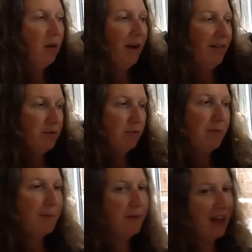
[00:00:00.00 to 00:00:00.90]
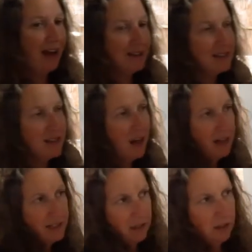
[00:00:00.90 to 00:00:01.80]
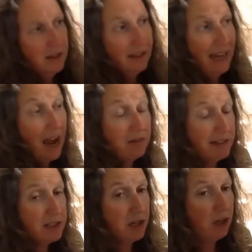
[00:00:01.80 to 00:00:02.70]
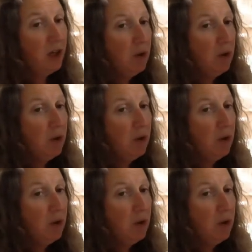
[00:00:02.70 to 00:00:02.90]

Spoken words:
I have to remember that our slider character